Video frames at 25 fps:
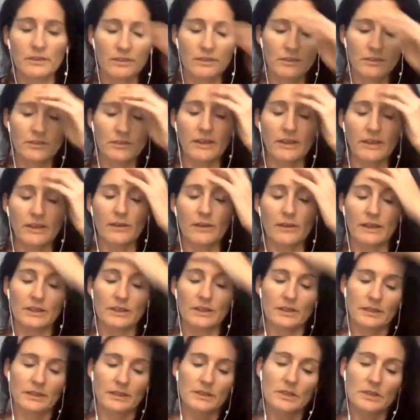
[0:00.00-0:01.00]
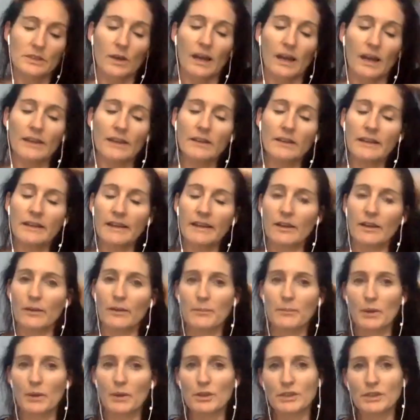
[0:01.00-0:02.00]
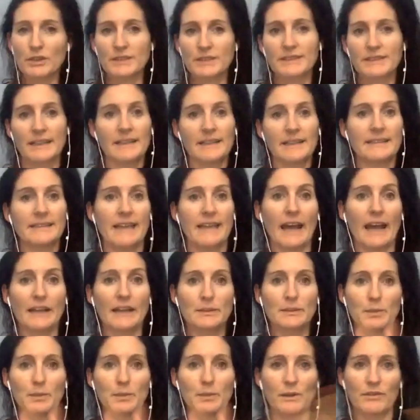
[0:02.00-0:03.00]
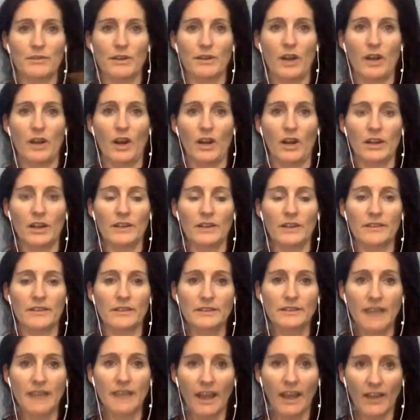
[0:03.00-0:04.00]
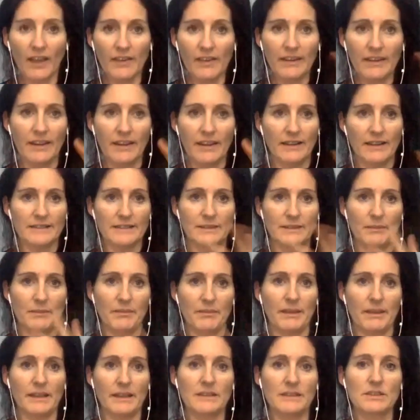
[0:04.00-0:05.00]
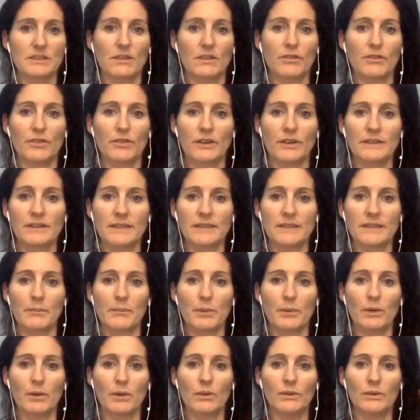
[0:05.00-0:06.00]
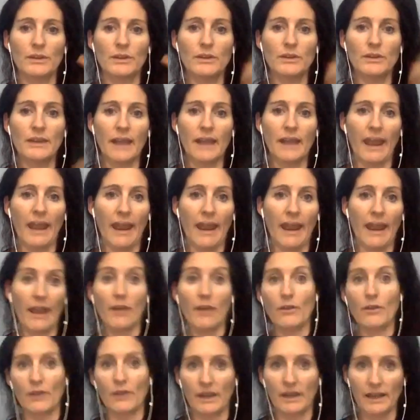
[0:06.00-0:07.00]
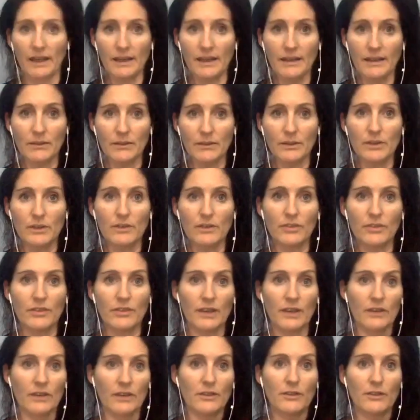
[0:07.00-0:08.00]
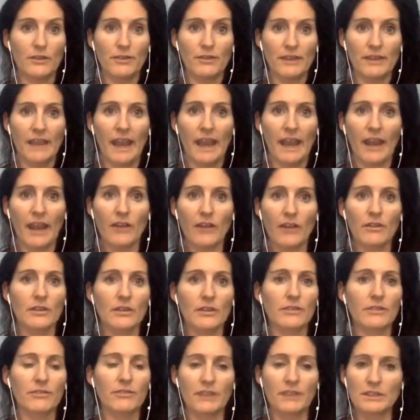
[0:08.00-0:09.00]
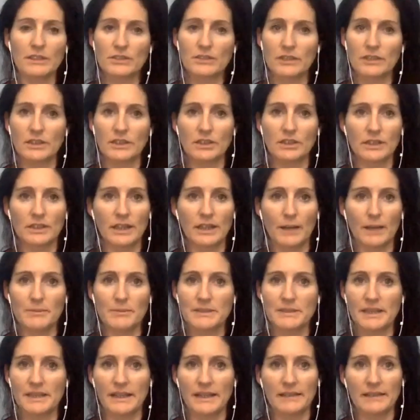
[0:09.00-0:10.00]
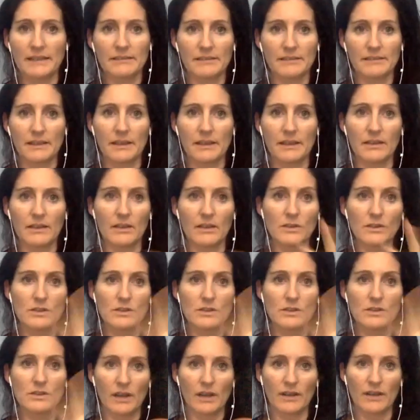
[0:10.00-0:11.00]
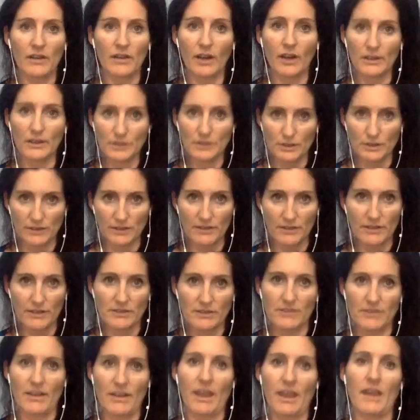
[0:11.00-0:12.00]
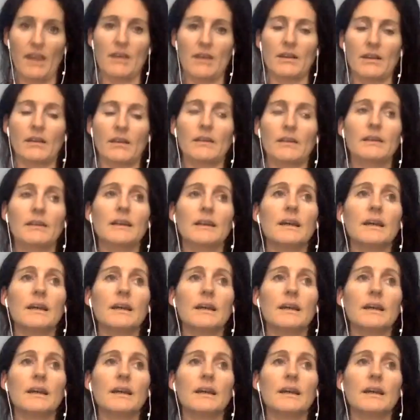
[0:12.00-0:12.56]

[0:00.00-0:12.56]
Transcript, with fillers: Great question. So I look at our emotions like a dashboard of a car. They're telling us something. So for example, when you get angry, when you feel, uh, you're feeling anger, frustration, upset, those are kind of all derivatives of anger.